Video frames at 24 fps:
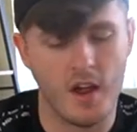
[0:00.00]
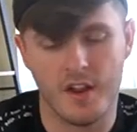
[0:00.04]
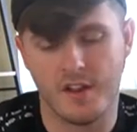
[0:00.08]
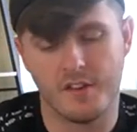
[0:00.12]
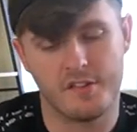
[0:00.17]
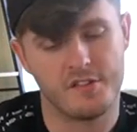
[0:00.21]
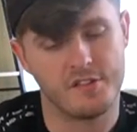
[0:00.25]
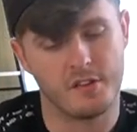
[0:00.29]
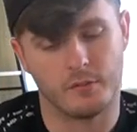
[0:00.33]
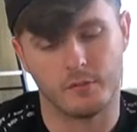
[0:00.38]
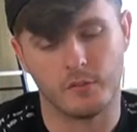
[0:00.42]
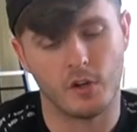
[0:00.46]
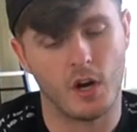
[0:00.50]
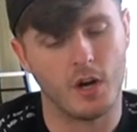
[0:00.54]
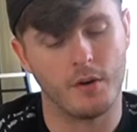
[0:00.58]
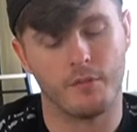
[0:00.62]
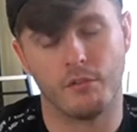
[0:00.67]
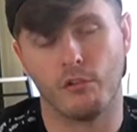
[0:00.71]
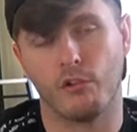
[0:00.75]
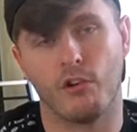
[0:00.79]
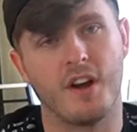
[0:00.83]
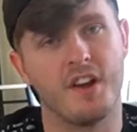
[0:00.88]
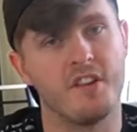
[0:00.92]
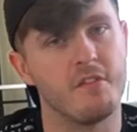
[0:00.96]
some kind
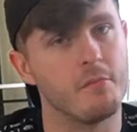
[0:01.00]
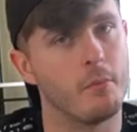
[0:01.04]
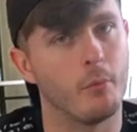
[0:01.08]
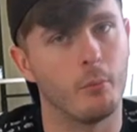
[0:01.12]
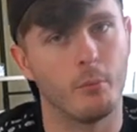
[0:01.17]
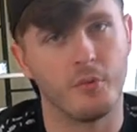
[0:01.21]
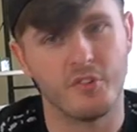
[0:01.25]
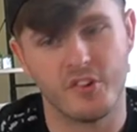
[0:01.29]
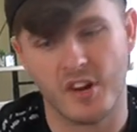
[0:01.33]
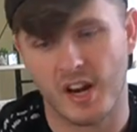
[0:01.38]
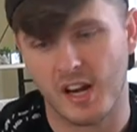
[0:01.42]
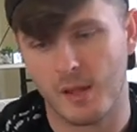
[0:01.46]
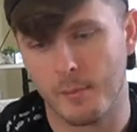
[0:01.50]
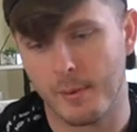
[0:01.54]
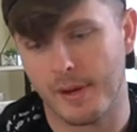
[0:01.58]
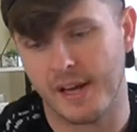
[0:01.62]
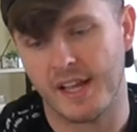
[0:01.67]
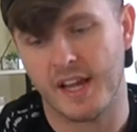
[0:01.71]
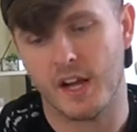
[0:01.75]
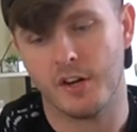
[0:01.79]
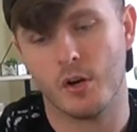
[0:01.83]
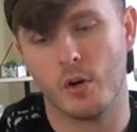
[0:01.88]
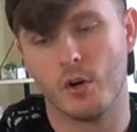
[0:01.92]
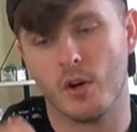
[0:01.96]
of arrangement with Jelly
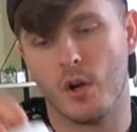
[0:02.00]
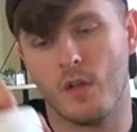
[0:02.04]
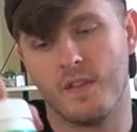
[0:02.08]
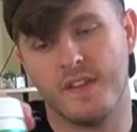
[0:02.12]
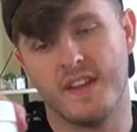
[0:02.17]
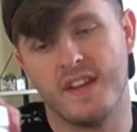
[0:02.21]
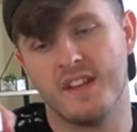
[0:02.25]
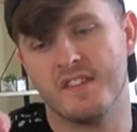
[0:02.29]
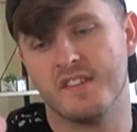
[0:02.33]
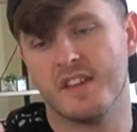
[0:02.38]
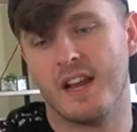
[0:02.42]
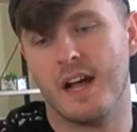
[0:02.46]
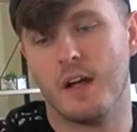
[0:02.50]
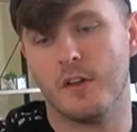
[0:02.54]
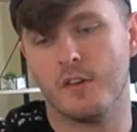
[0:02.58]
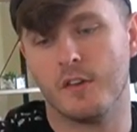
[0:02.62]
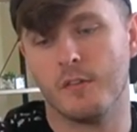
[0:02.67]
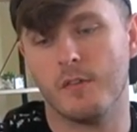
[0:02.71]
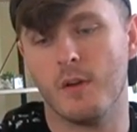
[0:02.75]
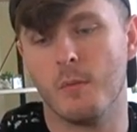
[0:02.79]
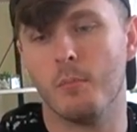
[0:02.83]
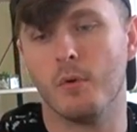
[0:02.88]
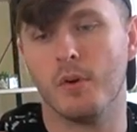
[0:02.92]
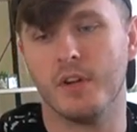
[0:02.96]
Belly. I don't know the ins and outs
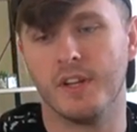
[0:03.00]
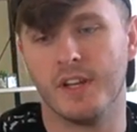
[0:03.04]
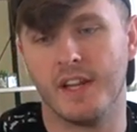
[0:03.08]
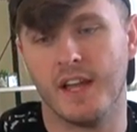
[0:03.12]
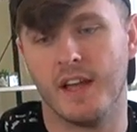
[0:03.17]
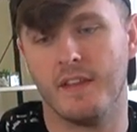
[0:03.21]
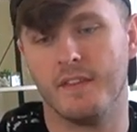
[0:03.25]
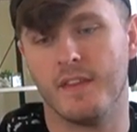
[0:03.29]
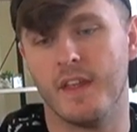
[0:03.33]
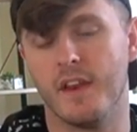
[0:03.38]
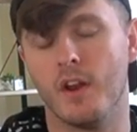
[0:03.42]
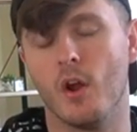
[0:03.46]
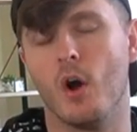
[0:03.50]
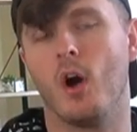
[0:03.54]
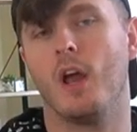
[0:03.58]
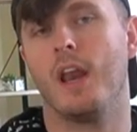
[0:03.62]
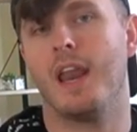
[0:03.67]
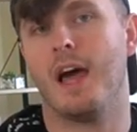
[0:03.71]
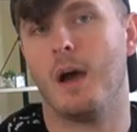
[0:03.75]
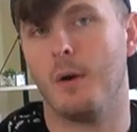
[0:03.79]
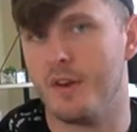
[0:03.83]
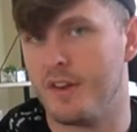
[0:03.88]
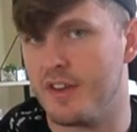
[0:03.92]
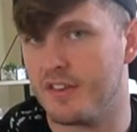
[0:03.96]
of it, but yeah, they're not
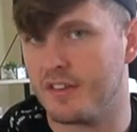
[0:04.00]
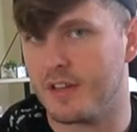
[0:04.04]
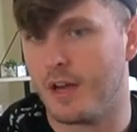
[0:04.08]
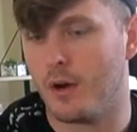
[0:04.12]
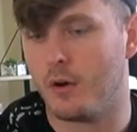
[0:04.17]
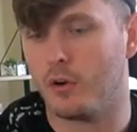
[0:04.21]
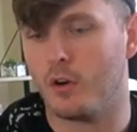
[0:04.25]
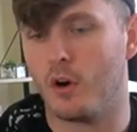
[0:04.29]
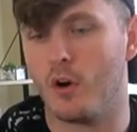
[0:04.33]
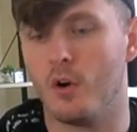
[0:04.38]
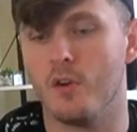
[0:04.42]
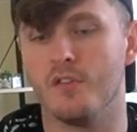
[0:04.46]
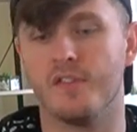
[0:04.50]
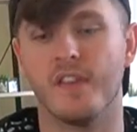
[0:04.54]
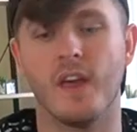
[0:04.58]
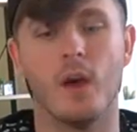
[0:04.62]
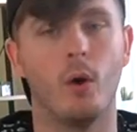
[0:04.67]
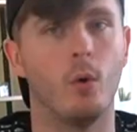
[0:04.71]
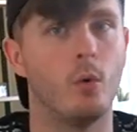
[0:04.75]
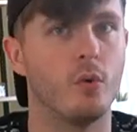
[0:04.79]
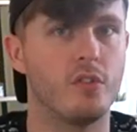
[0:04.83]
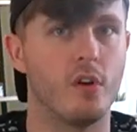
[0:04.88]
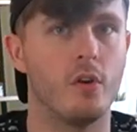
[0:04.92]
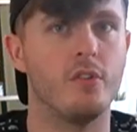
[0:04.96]
allowing discount codes. They
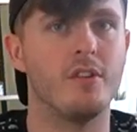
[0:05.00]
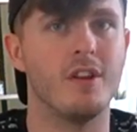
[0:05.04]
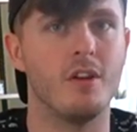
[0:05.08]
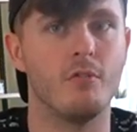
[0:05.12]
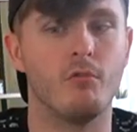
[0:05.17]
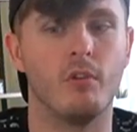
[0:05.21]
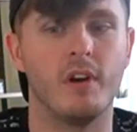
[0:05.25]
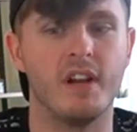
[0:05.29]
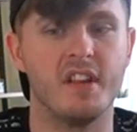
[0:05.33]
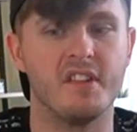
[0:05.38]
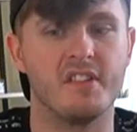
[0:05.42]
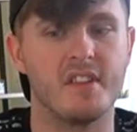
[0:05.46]
also didn't really